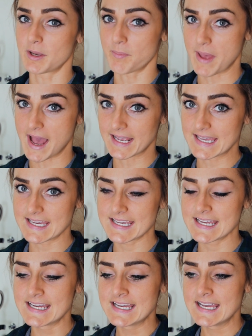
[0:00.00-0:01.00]
minute
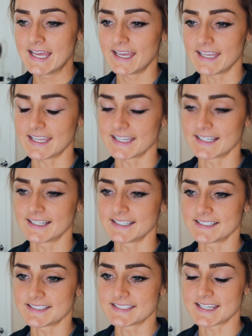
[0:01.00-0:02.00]
packing,
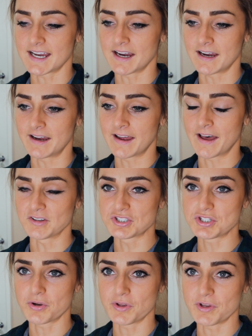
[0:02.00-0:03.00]
and uh, I'll
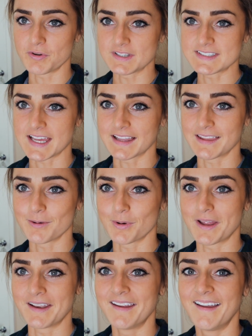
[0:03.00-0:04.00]
show you exactly
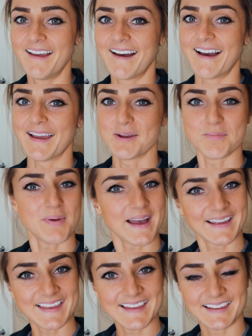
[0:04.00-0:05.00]
what I am
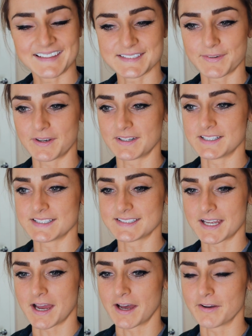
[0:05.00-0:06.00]
packing as far as
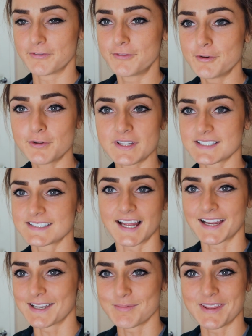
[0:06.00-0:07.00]
uh, food. It's
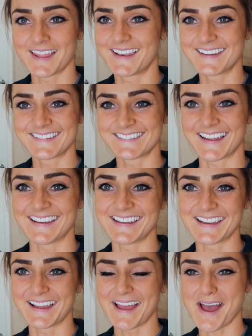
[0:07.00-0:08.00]
not gonna be that
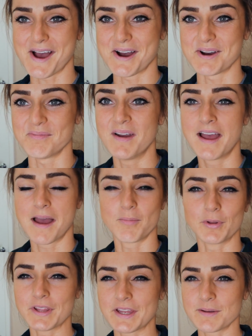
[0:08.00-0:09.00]
exciting. Um, I'm
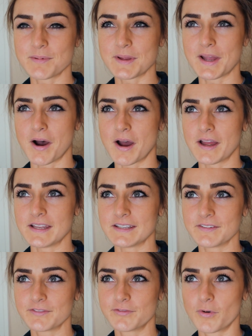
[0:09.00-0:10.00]
only gonna be
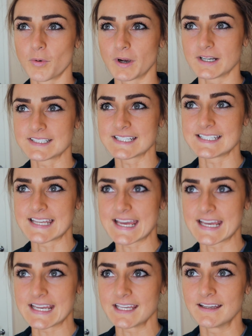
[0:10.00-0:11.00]
gone for
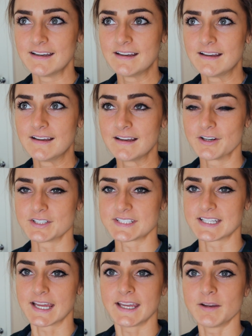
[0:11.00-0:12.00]
today or
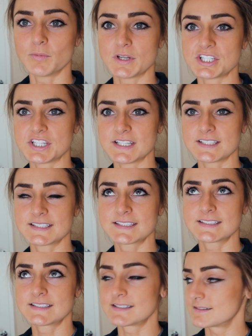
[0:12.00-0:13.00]
tonight, which
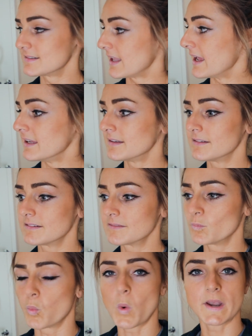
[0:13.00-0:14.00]
it's like
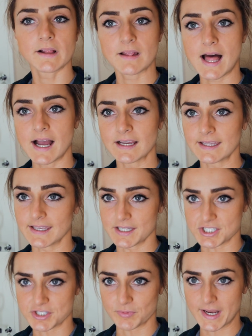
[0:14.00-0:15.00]
one
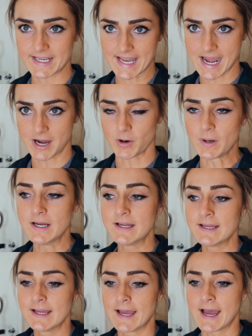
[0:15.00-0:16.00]
o'clock-ish right now,
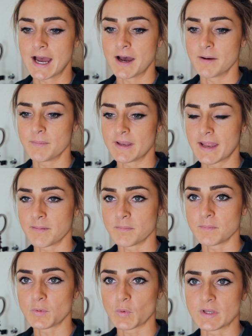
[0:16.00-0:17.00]
um, and
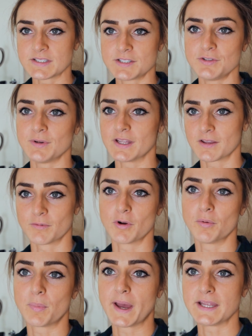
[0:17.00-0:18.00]
I'm going to hit the
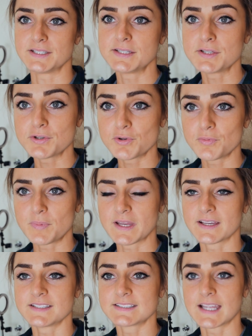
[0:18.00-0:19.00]
road by two
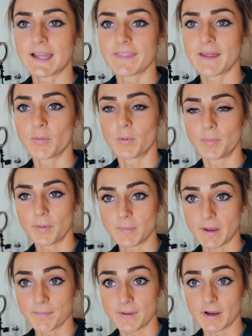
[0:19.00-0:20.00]
because that will put
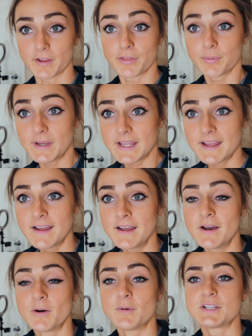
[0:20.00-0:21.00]
me up there at three,
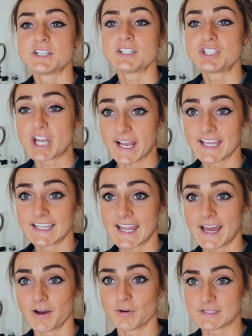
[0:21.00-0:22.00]
which is check-in
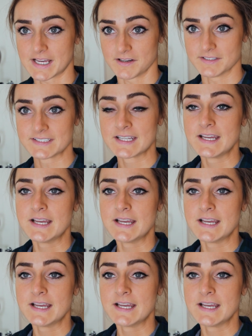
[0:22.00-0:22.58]
at hotels.